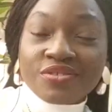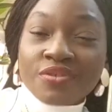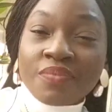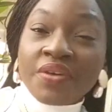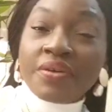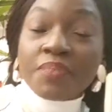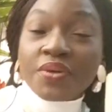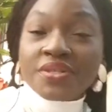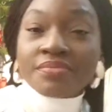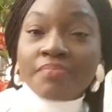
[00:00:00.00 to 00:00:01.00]
some very
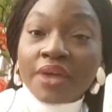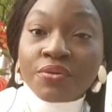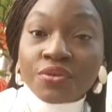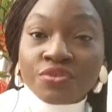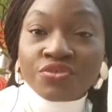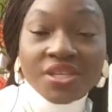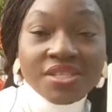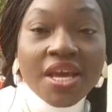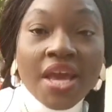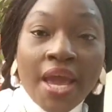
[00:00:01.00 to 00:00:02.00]
important
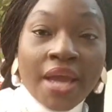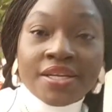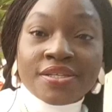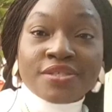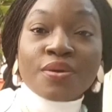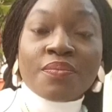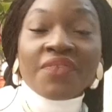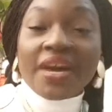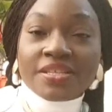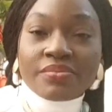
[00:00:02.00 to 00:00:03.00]
micronutrients, and some
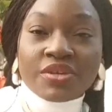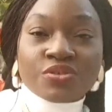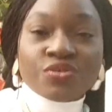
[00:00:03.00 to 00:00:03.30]
vitamins.